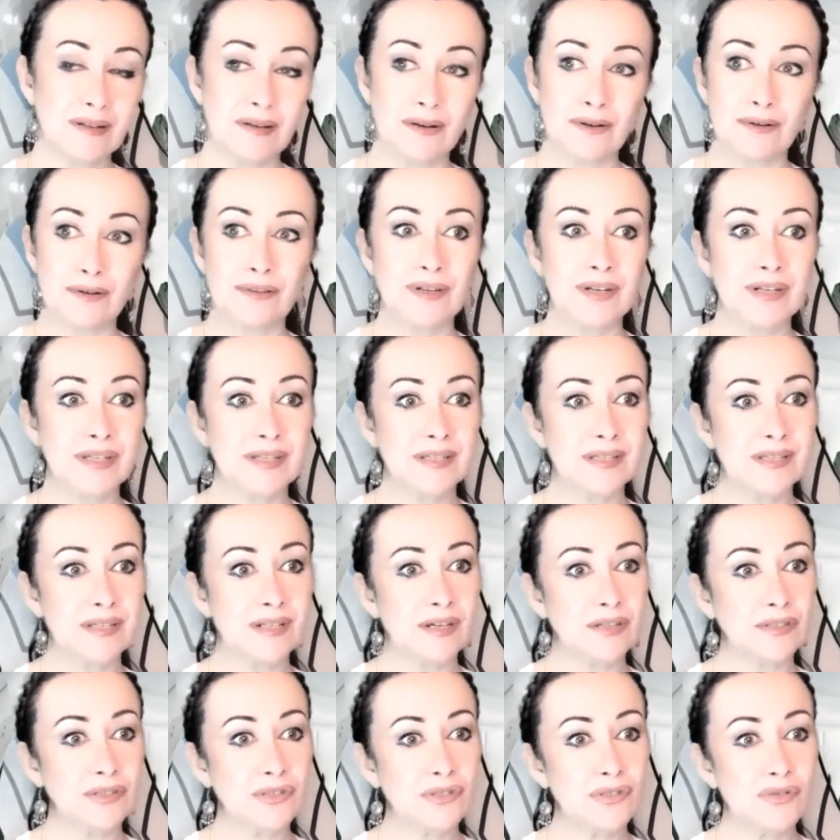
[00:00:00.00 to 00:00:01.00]
Earthlings
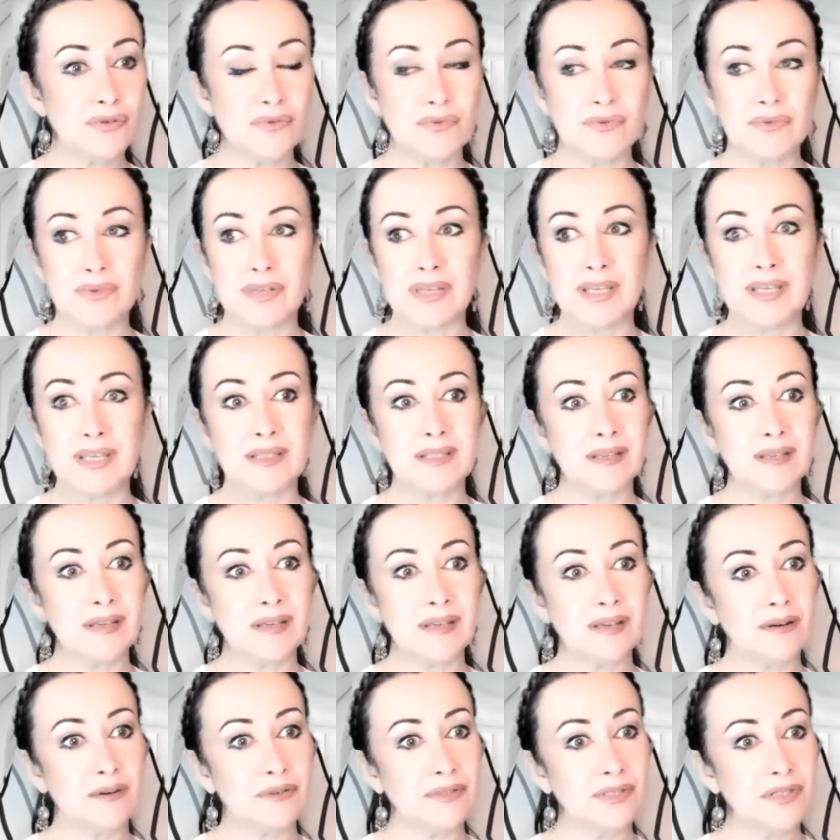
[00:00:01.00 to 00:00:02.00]
start to hit
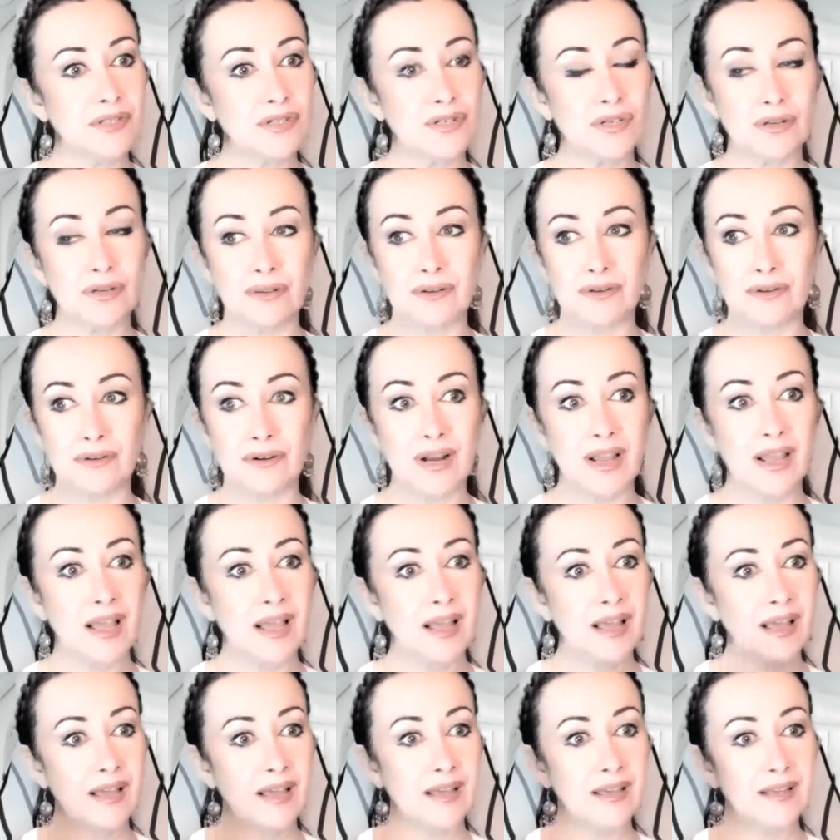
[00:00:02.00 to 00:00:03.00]
on each other
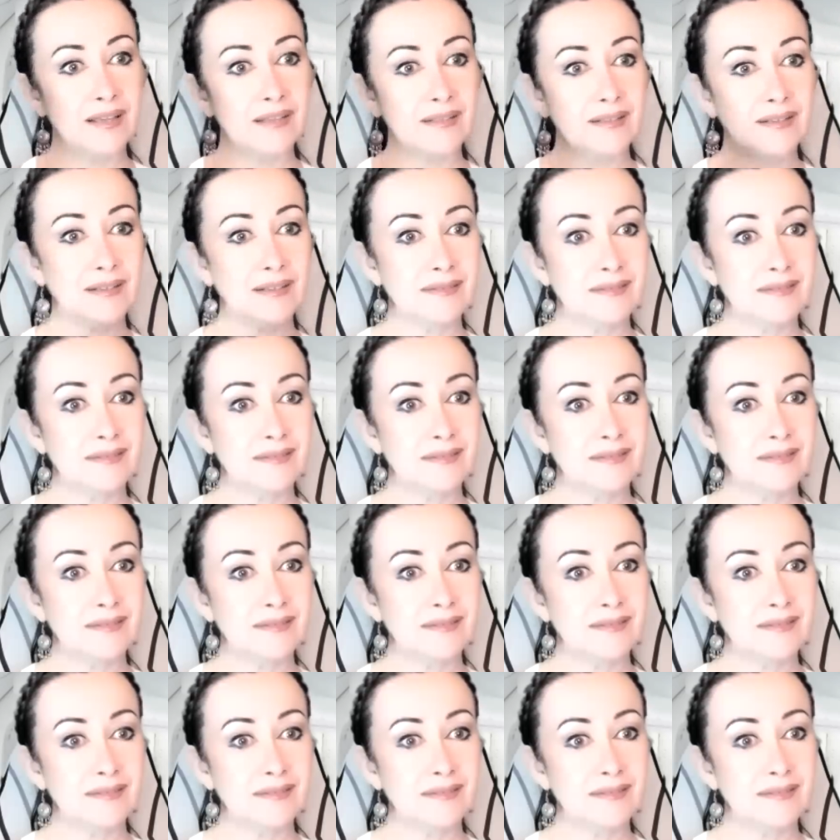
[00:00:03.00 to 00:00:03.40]
and